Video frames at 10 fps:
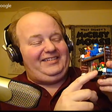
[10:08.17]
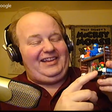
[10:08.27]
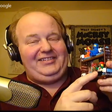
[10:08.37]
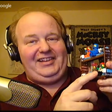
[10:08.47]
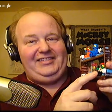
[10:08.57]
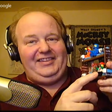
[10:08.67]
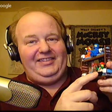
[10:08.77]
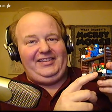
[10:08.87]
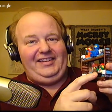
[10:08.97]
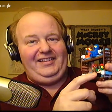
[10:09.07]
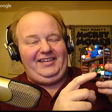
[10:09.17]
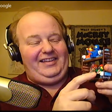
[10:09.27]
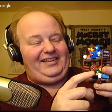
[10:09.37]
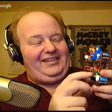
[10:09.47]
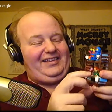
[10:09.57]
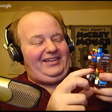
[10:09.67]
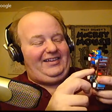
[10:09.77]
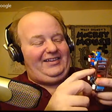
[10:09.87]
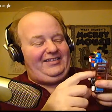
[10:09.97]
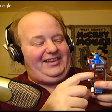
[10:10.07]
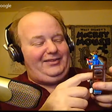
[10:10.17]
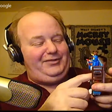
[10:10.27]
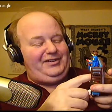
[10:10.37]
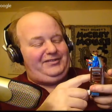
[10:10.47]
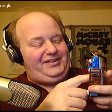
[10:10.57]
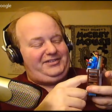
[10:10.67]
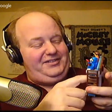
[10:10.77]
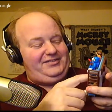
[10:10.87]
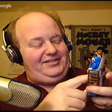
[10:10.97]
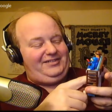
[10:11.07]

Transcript: downtown Disney in California Adventure